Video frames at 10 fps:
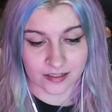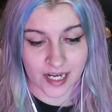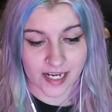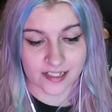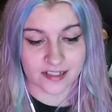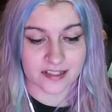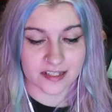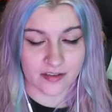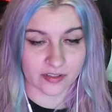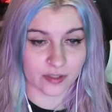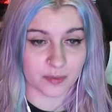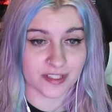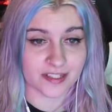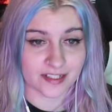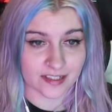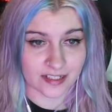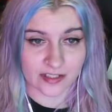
9 and 7 could be 16.